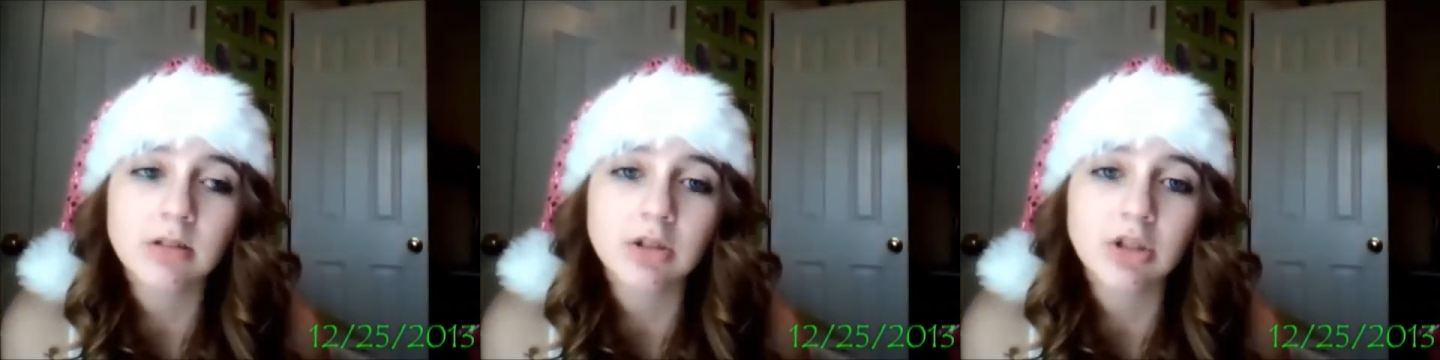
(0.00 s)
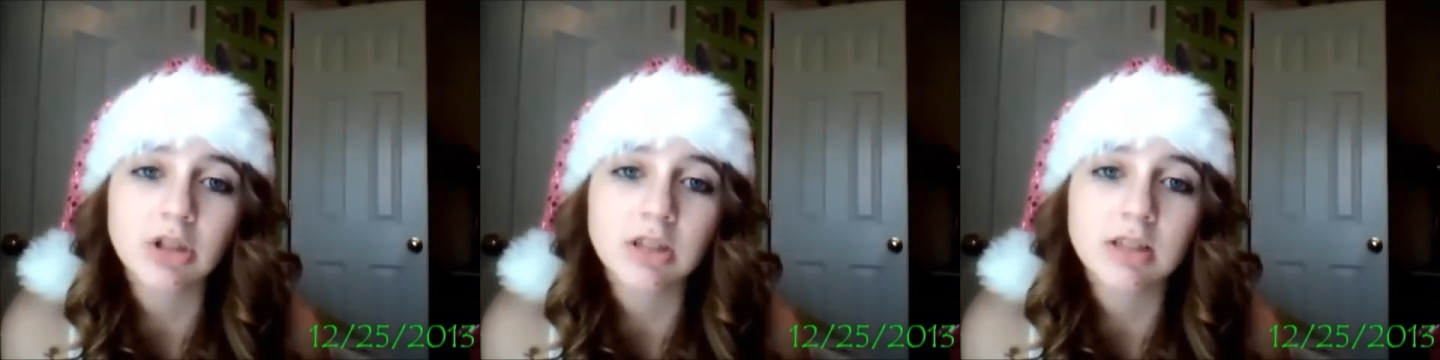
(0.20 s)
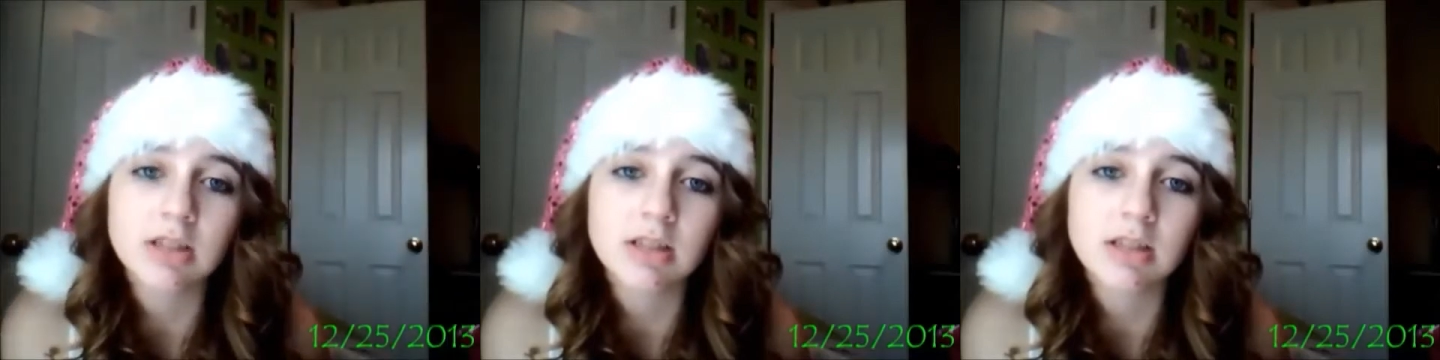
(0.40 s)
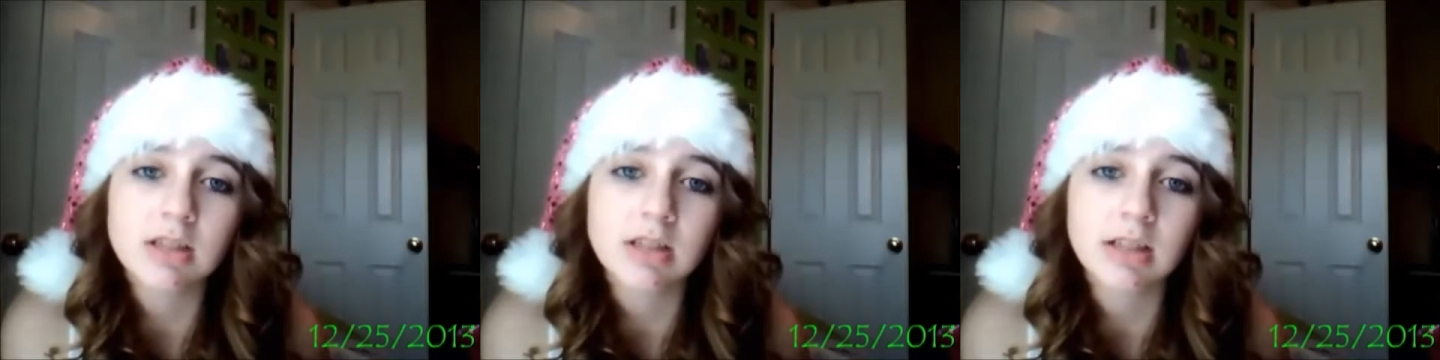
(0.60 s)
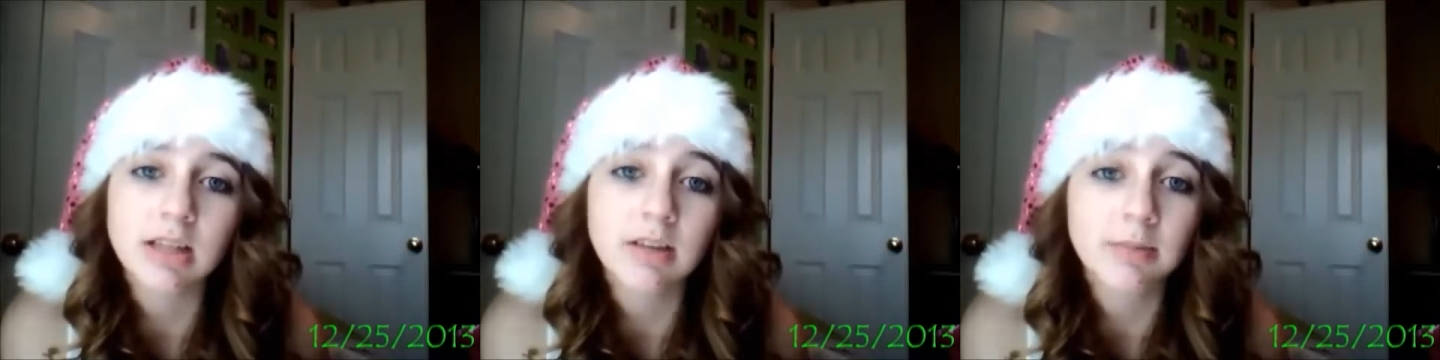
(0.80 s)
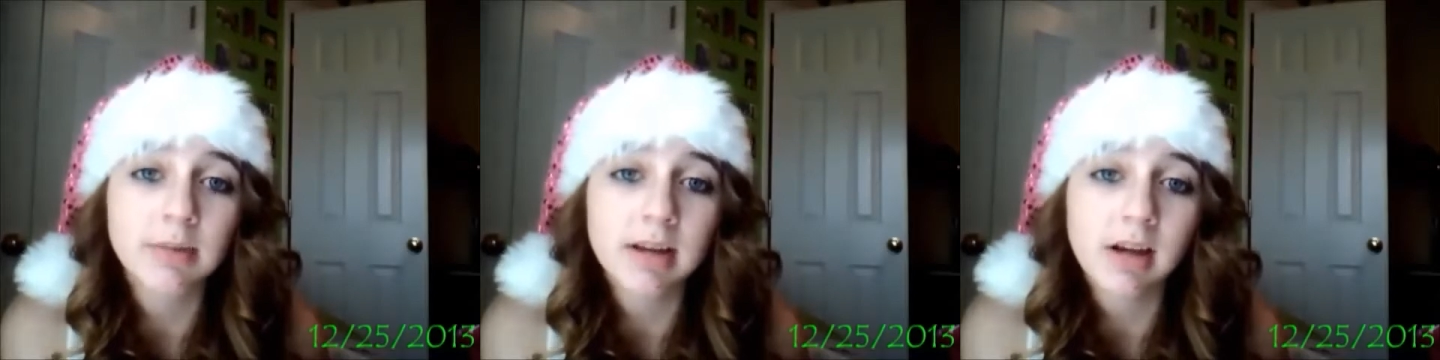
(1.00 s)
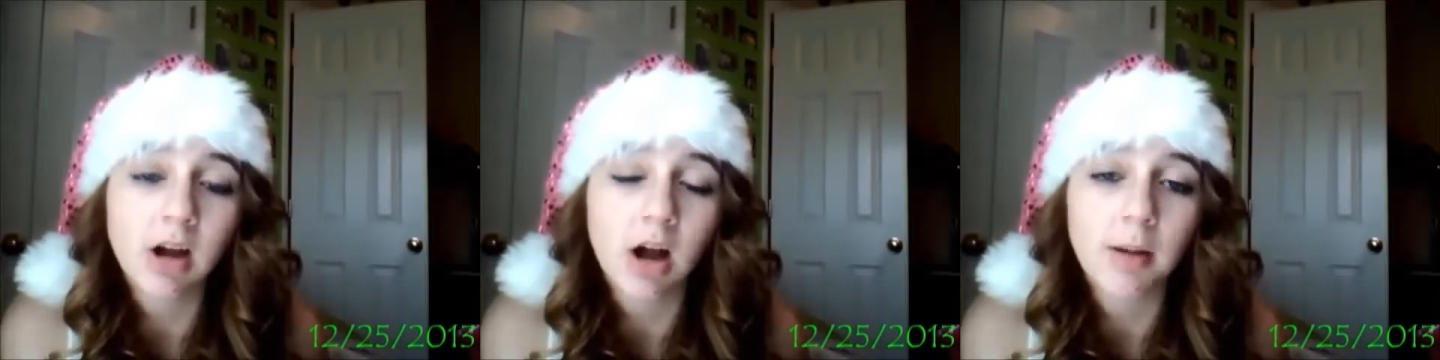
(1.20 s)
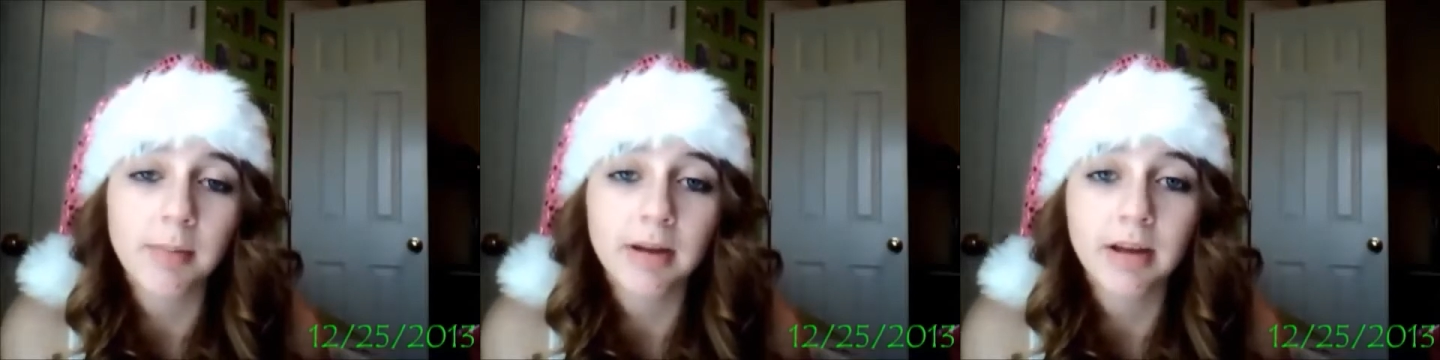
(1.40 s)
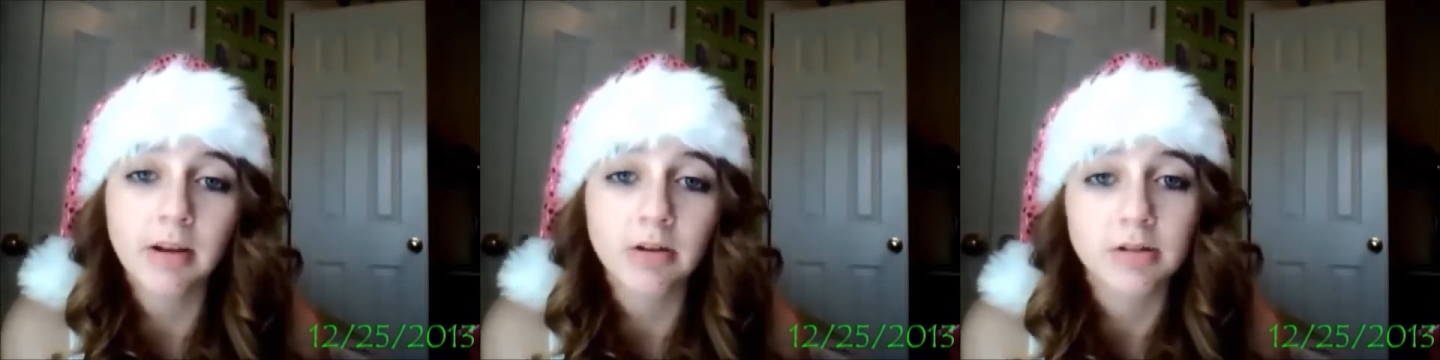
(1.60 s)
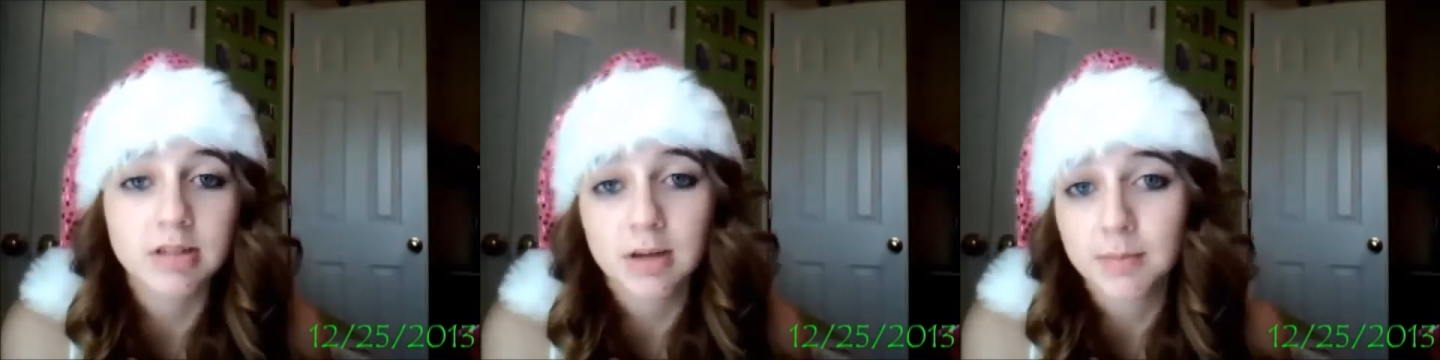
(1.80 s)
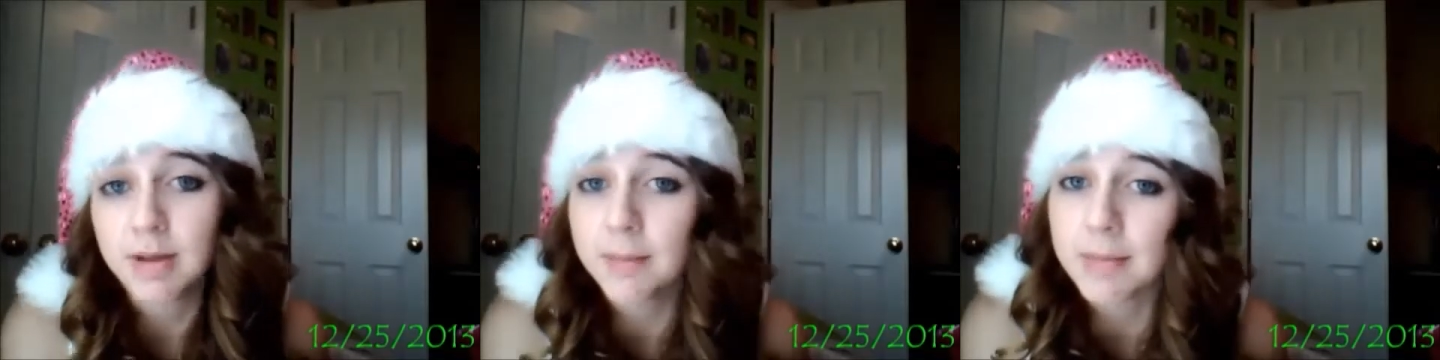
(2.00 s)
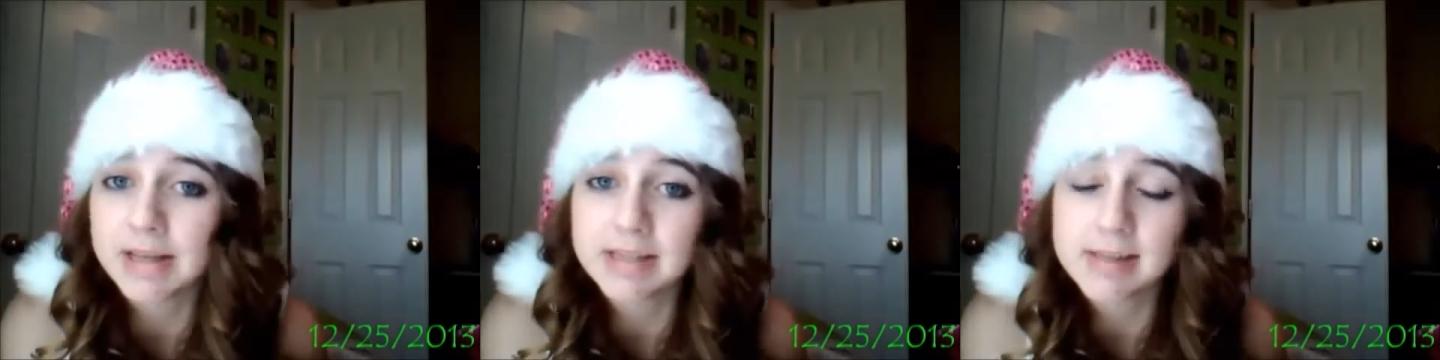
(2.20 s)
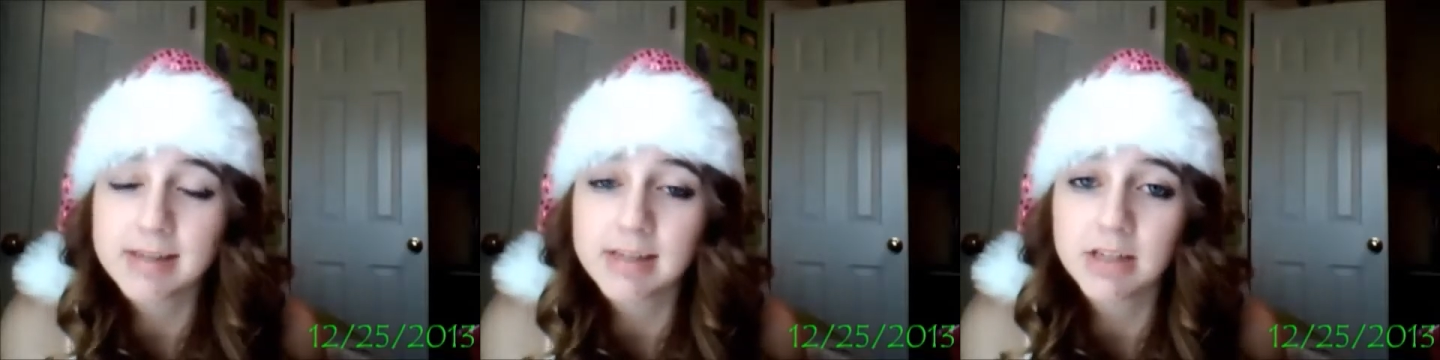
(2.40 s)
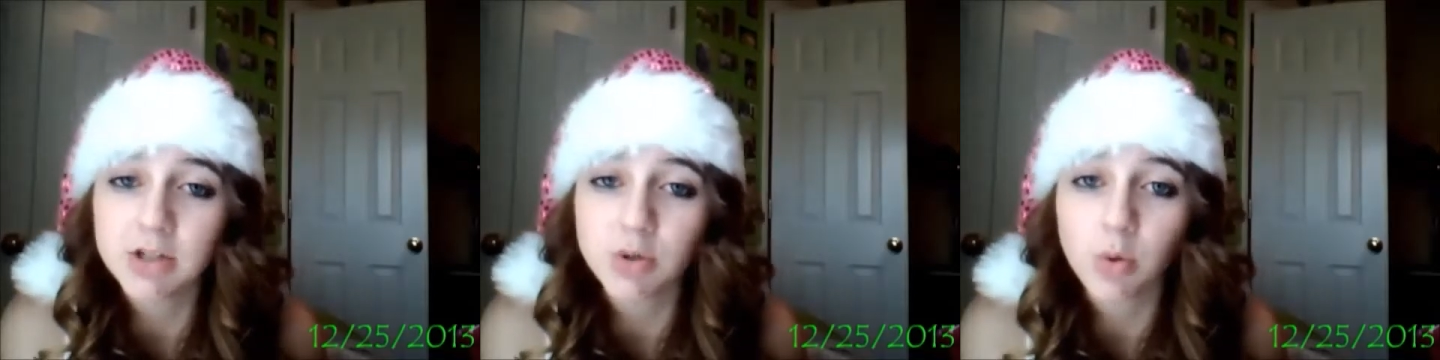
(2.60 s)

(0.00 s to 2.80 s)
just leave me a comment or send me a message